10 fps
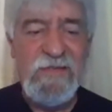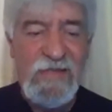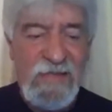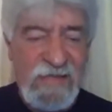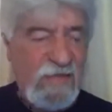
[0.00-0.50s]

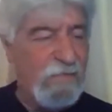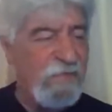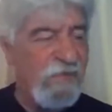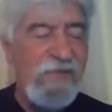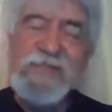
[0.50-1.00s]
And he
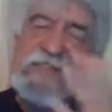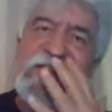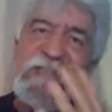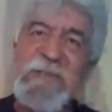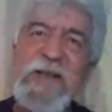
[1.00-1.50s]
comes and he lets and
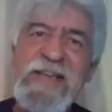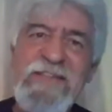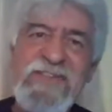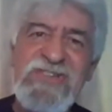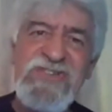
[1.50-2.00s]
he
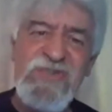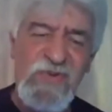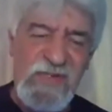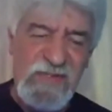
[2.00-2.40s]
gives us joy.